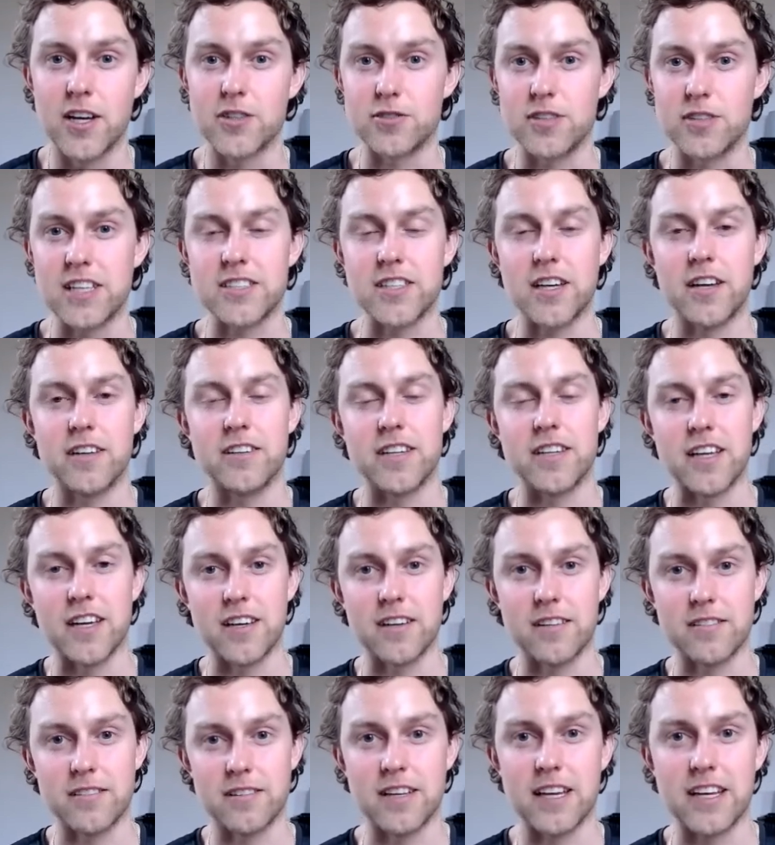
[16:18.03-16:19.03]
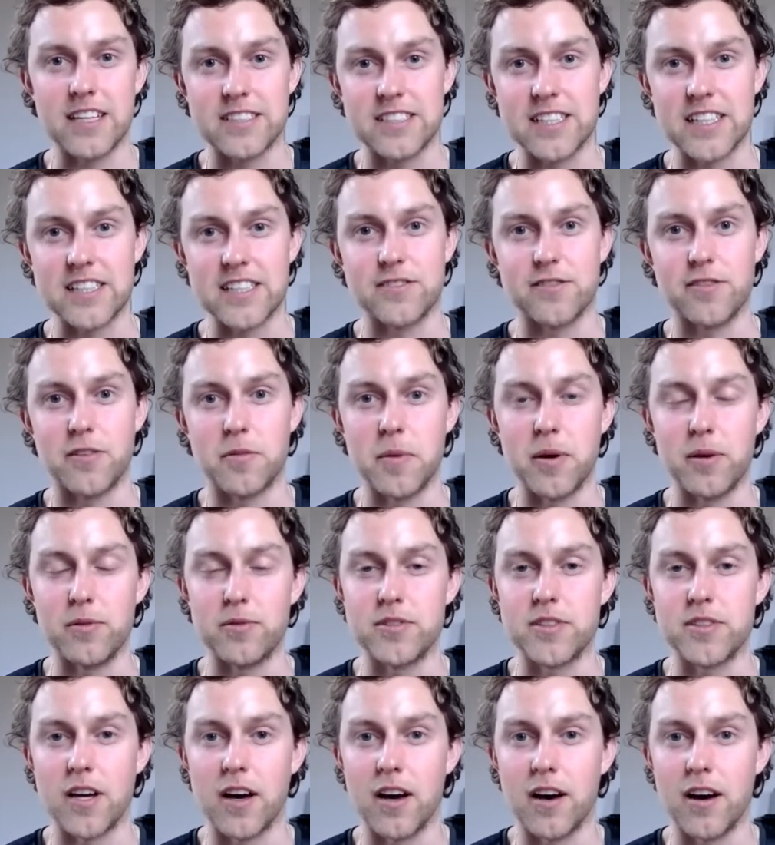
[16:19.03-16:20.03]
So that's on the excessive
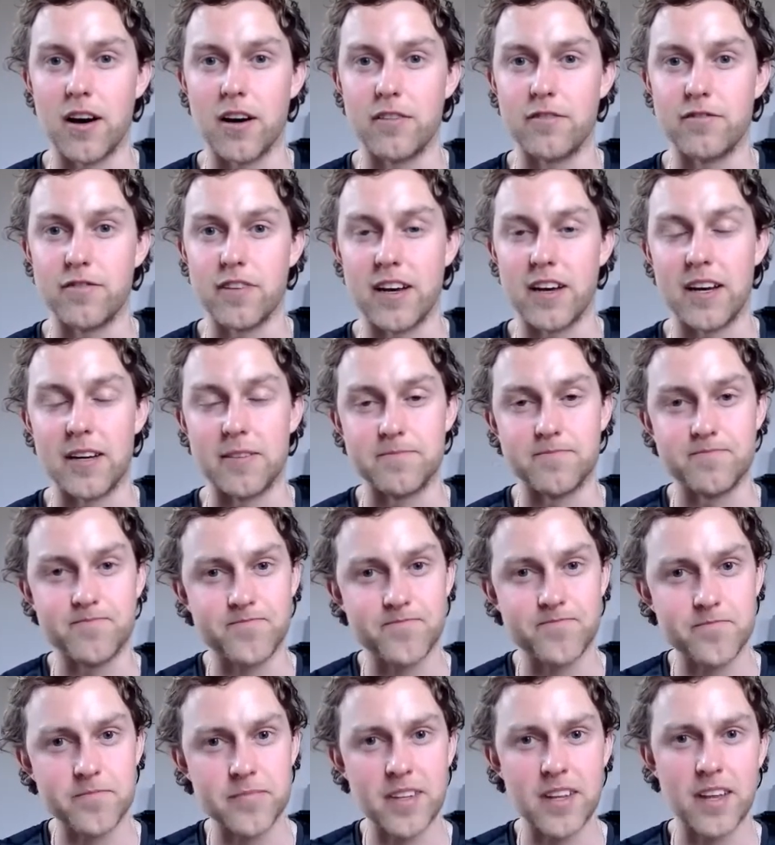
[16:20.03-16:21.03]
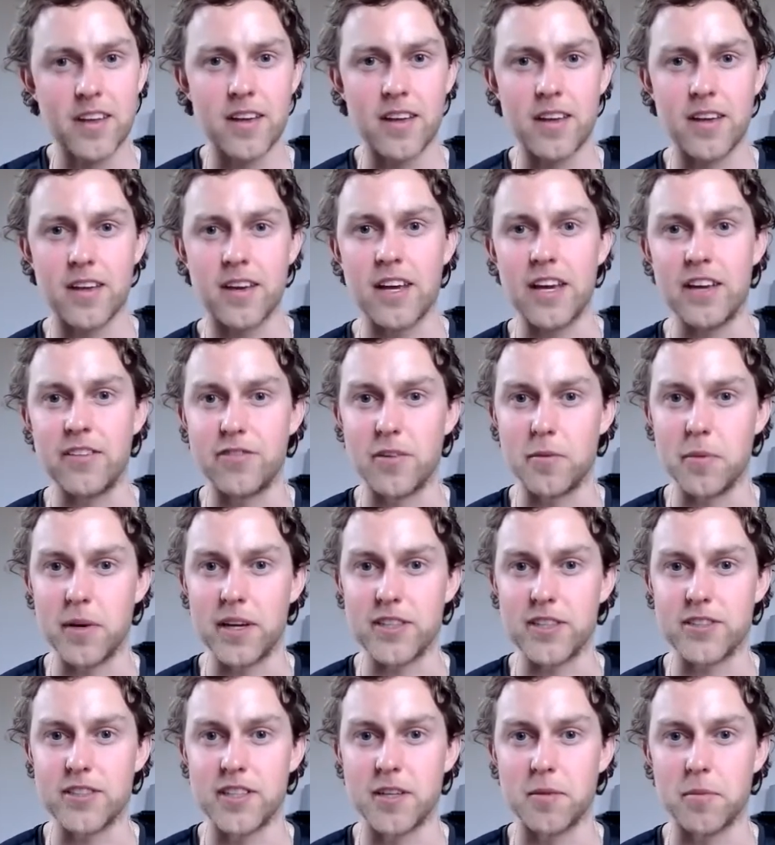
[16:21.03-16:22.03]
amount of
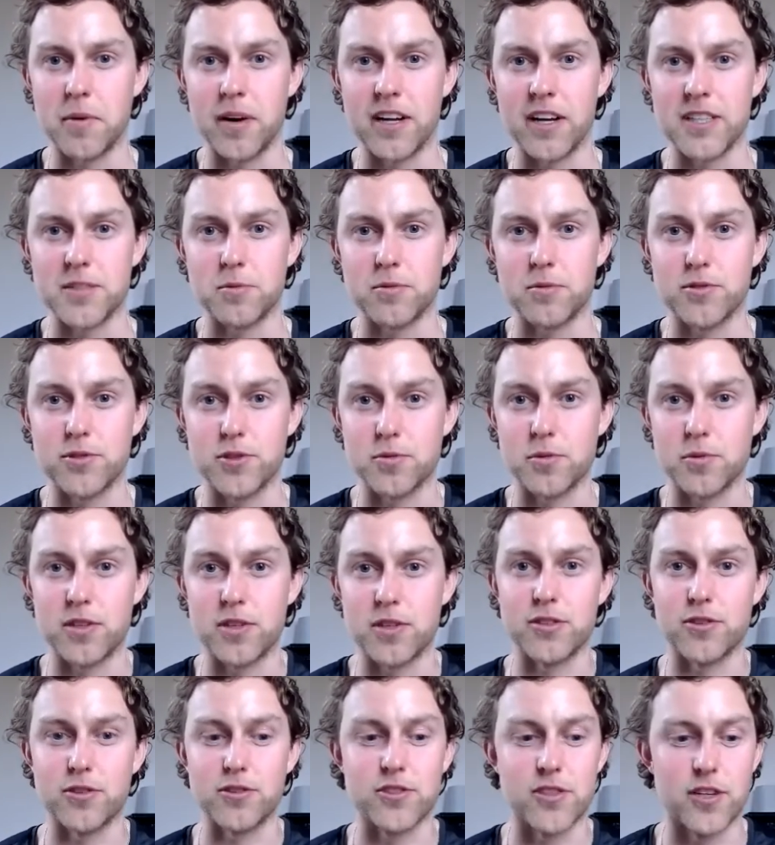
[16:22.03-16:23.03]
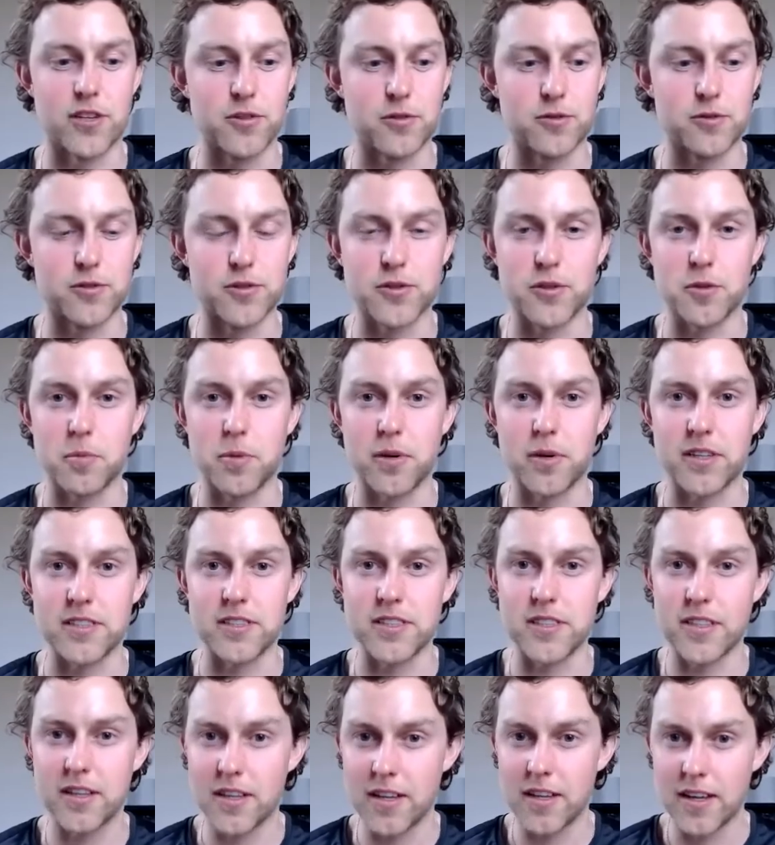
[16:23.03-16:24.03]
information in the body. So I just wanted to touch on those 2
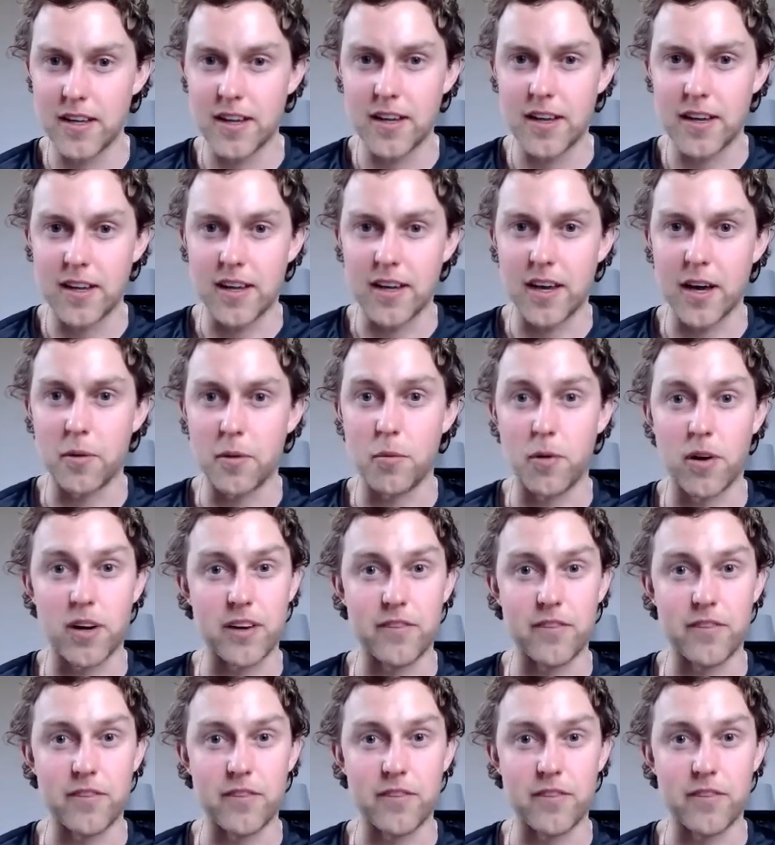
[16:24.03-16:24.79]
points and